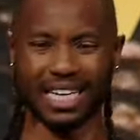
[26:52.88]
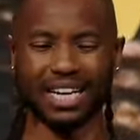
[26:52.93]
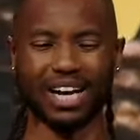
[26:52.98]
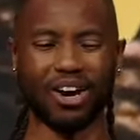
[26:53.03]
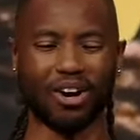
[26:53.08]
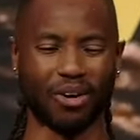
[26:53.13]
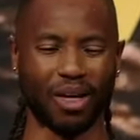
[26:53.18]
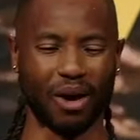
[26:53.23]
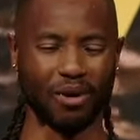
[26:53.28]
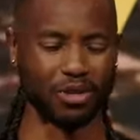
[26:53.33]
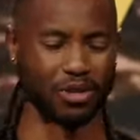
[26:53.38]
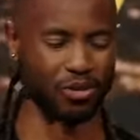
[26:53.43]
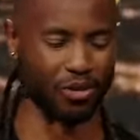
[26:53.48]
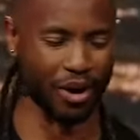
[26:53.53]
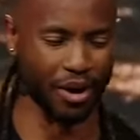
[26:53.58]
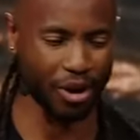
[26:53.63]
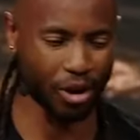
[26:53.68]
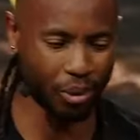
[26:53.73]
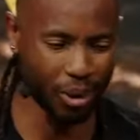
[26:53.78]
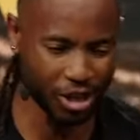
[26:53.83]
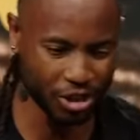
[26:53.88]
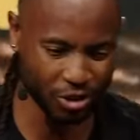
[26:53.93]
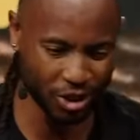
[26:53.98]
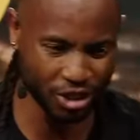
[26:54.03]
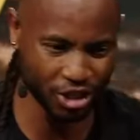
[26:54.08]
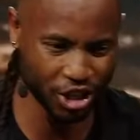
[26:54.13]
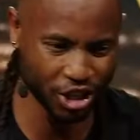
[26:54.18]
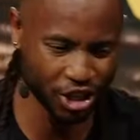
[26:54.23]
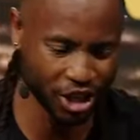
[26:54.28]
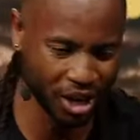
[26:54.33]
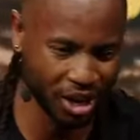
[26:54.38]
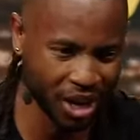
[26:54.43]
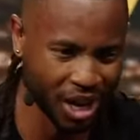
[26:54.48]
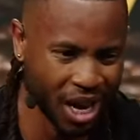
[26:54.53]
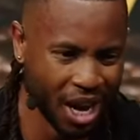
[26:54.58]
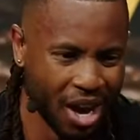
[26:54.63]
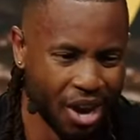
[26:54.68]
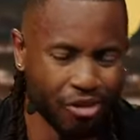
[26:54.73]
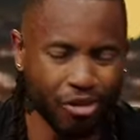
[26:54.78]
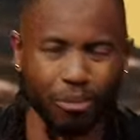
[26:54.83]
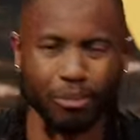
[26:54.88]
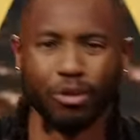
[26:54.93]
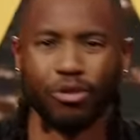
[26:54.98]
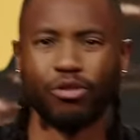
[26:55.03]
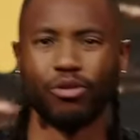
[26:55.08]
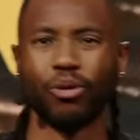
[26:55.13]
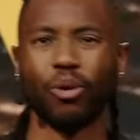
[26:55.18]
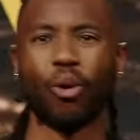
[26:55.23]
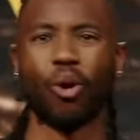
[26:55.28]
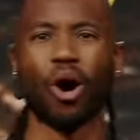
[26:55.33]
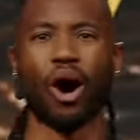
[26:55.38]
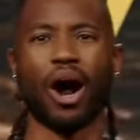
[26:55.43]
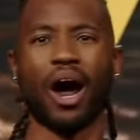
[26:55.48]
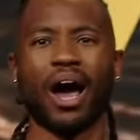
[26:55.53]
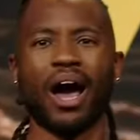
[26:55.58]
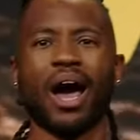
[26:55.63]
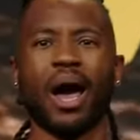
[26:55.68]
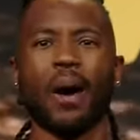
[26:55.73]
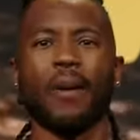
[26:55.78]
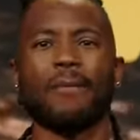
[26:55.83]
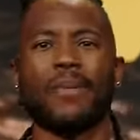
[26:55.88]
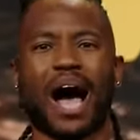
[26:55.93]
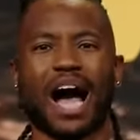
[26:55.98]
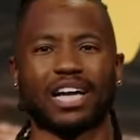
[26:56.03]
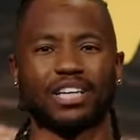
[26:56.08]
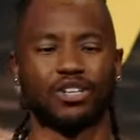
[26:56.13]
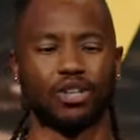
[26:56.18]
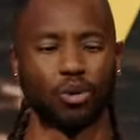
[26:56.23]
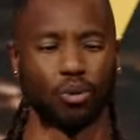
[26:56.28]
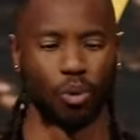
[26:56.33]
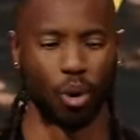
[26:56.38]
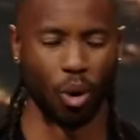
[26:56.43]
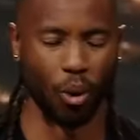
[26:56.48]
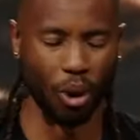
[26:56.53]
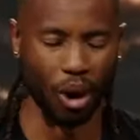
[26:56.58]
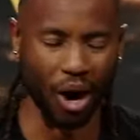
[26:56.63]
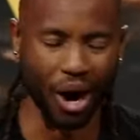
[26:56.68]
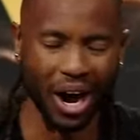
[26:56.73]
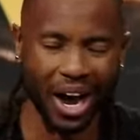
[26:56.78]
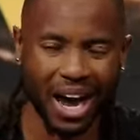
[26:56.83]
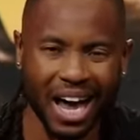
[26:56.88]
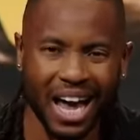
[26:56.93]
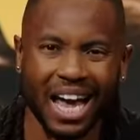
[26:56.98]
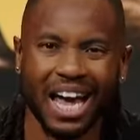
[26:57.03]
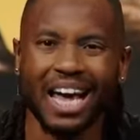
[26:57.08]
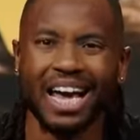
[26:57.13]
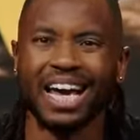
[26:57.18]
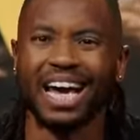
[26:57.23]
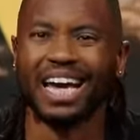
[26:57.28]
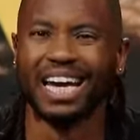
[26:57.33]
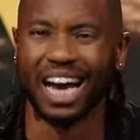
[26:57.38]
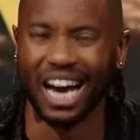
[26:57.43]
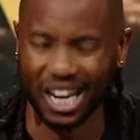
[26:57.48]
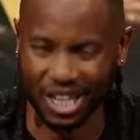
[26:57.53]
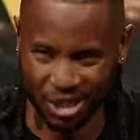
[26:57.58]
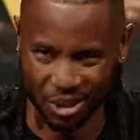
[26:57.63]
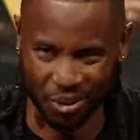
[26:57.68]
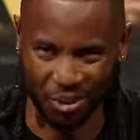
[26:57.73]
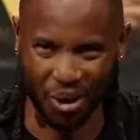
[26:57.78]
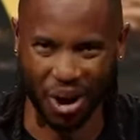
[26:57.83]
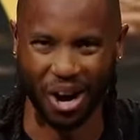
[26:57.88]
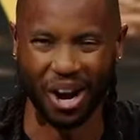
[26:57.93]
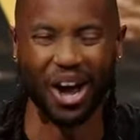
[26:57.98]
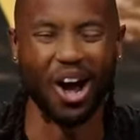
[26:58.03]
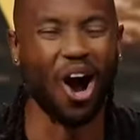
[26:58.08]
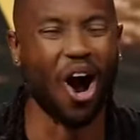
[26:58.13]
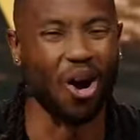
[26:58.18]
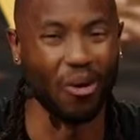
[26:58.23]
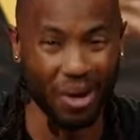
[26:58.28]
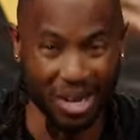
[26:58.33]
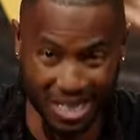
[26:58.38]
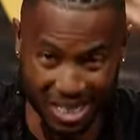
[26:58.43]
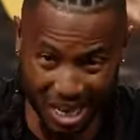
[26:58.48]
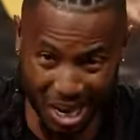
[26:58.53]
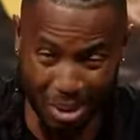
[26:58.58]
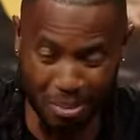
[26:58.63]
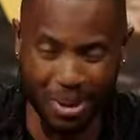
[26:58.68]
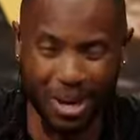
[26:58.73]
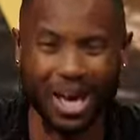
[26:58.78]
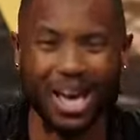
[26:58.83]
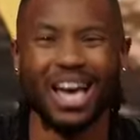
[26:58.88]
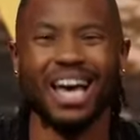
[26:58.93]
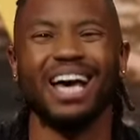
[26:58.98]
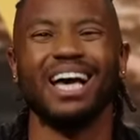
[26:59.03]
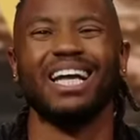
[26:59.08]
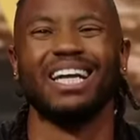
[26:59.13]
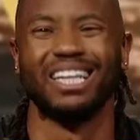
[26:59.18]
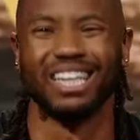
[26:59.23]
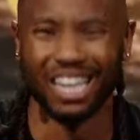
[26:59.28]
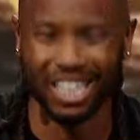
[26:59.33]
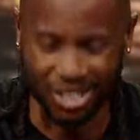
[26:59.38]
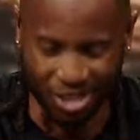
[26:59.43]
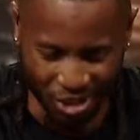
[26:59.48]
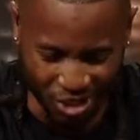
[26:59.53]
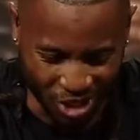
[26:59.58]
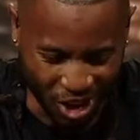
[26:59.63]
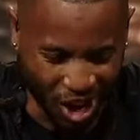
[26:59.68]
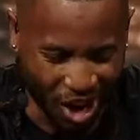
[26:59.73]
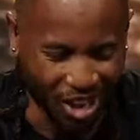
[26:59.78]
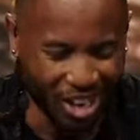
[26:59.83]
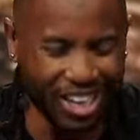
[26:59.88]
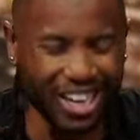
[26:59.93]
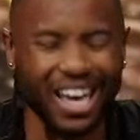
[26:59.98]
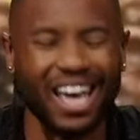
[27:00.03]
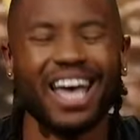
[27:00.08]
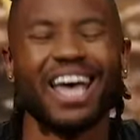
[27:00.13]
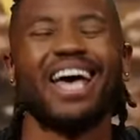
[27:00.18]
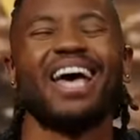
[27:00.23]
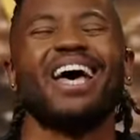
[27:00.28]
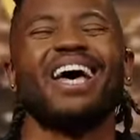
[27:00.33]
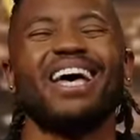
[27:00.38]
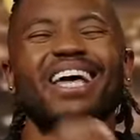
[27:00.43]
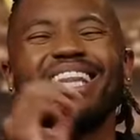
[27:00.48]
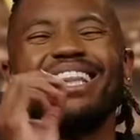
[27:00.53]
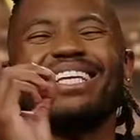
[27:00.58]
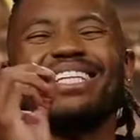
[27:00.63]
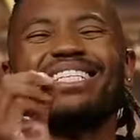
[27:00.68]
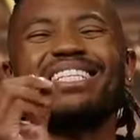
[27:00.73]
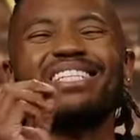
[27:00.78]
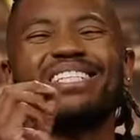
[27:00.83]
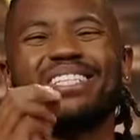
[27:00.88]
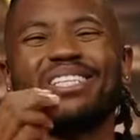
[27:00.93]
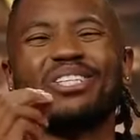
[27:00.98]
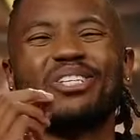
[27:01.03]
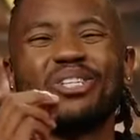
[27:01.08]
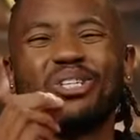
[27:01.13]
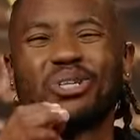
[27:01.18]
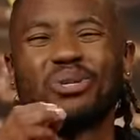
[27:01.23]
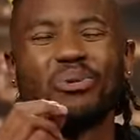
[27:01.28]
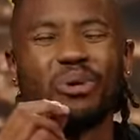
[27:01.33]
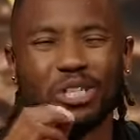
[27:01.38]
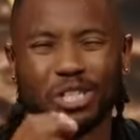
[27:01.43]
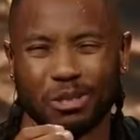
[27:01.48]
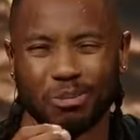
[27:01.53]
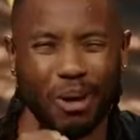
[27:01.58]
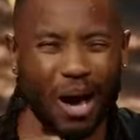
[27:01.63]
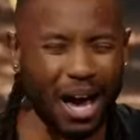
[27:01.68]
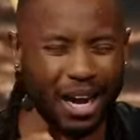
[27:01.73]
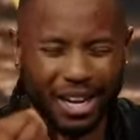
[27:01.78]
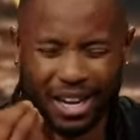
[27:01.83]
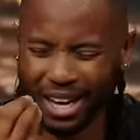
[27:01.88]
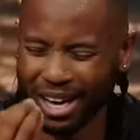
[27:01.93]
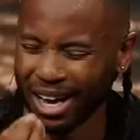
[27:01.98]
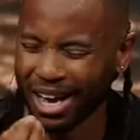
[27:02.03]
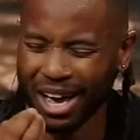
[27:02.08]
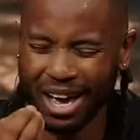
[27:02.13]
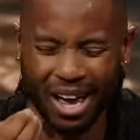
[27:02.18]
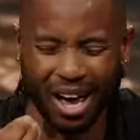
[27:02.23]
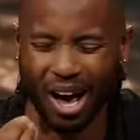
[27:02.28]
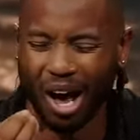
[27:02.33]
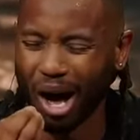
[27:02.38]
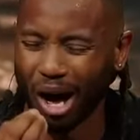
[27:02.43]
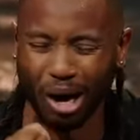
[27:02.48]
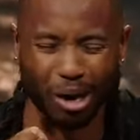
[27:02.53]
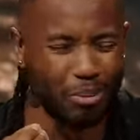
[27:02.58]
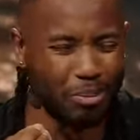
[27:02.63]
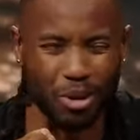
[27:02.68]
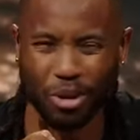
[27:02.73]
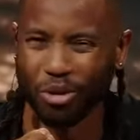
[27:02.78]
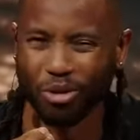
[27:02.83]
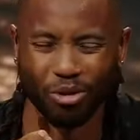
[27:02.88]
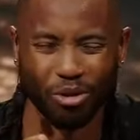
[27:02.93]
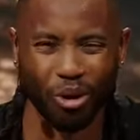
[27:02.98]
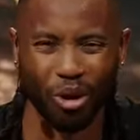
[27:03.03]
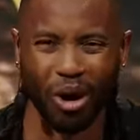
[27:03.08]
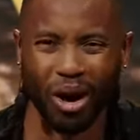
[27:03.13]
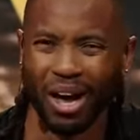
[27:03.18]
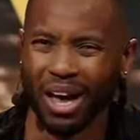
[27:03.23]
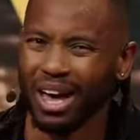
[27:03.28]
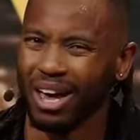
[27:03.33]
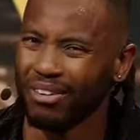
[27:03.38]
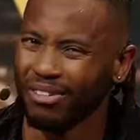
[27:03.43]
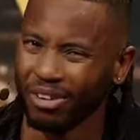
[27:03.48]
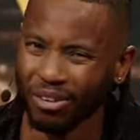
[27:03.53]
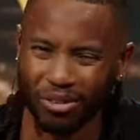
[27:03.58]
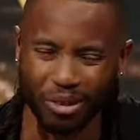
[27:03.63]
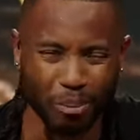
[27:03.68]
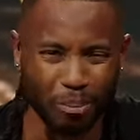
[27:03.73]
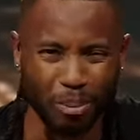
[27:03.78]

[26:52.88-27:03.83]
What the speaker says: I know that was a very quick transition from the floor back to the rower. Nice work. Heart rate's up. The legs are talking. This is the sweet spot. Ah, beautiful. Feeling the